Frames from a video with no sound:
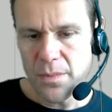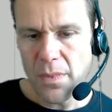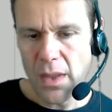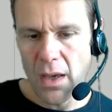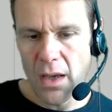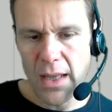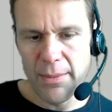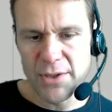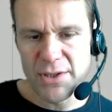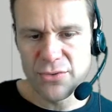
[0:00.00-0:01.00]
Am
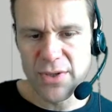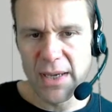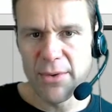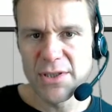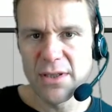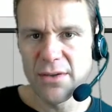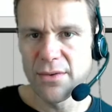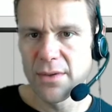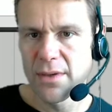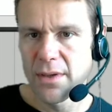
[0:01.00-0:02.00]
I still
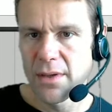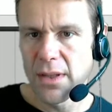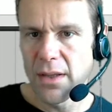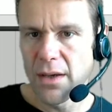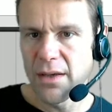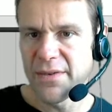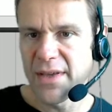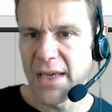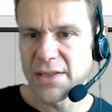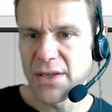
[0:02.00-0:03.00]
live?
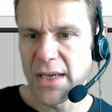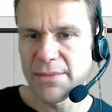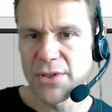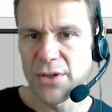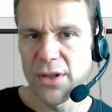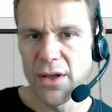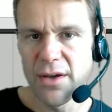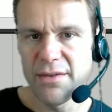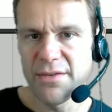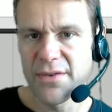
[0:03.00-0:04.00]
Yes, I am still
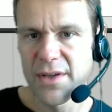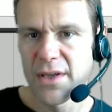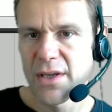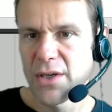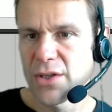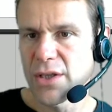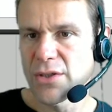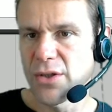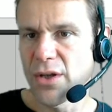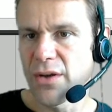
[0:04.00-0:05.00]
live.
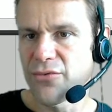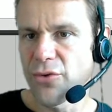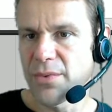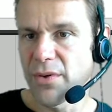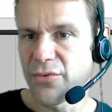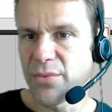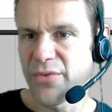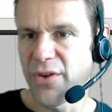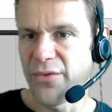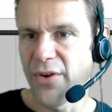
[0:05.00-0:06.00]
Doesn't look like I've dropped off. I've dropped a
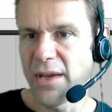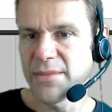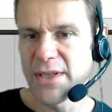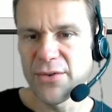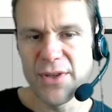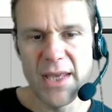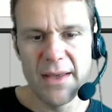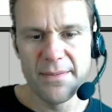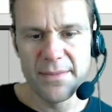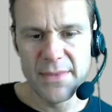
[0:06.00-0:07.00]
few frames here and
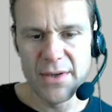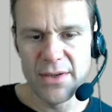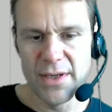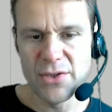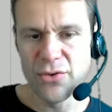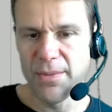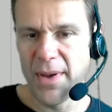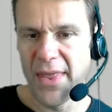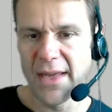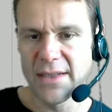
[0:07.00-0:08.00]
there. There it is. Sorry
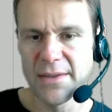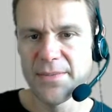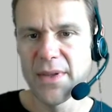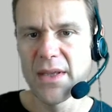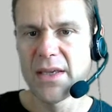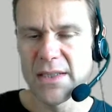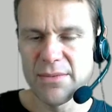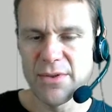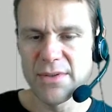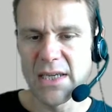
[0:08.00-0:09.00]
about that.
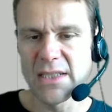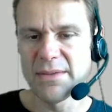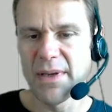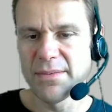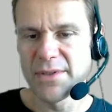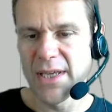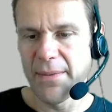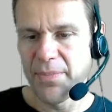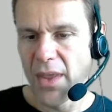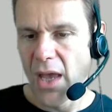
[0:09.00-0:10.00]
Sometimes it gets a bit upset.
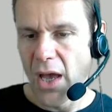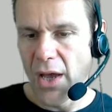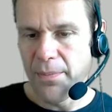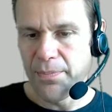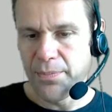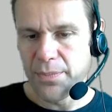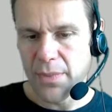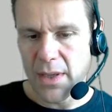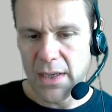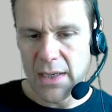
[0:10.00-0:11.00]
How
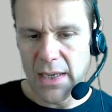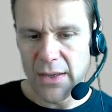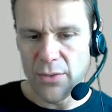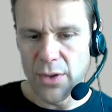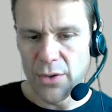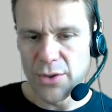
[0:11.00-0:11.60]
do I look as